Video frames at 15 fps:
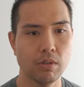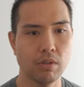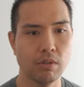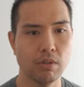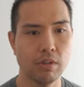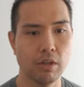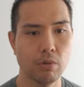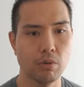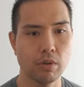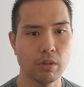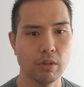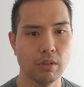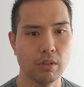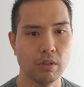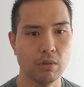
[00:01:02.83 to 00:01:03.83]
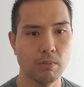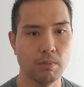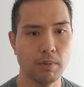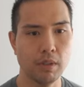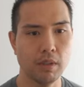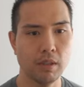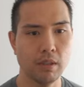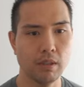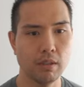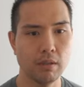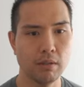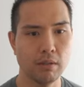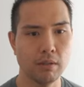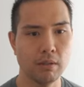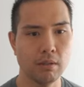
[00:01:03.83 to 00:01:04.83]
networking,
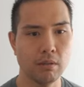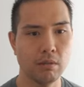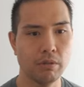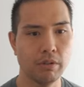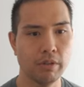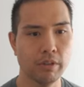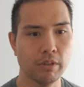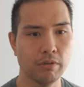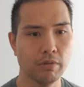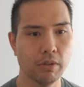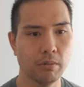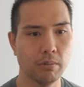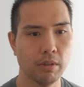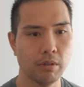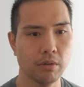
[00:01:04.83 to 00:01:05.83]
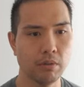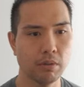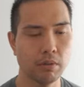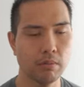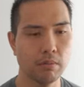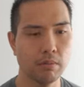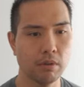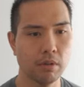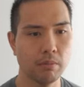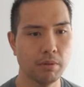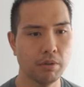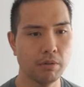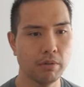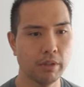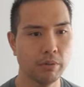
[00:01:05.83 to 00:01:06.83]
begin learning the fundamentals of
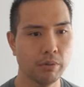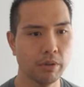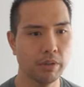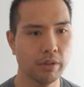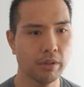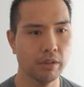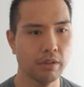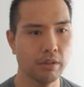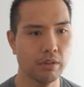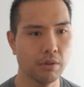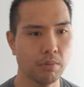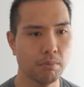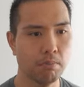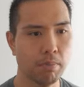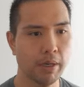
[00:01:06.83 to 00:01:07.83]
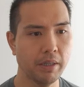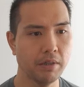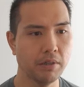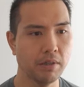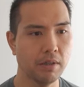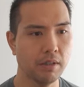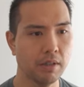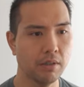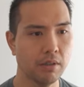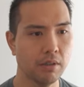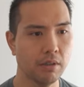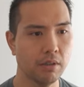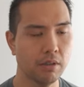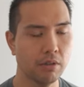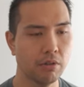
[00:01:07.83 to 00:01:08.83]
computer networking in this bite-sized
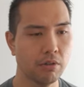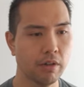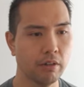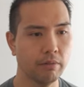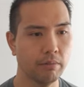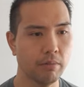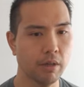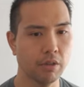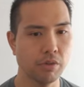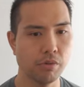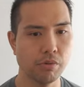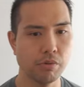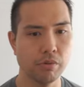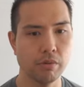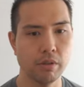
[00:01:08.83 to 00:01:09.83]
and interactive module.